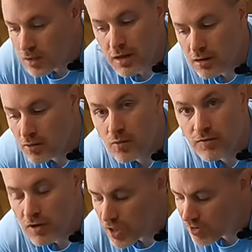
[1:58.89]
Here, we've
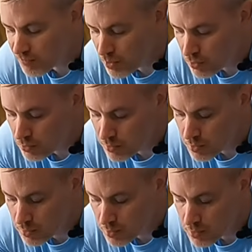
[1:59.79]
got half ball,
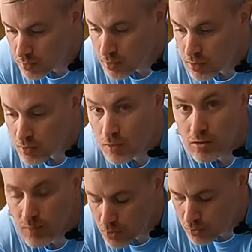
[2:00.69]

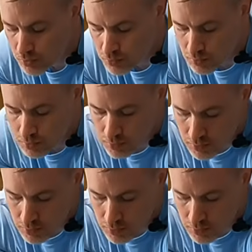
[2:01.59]
quarter ball,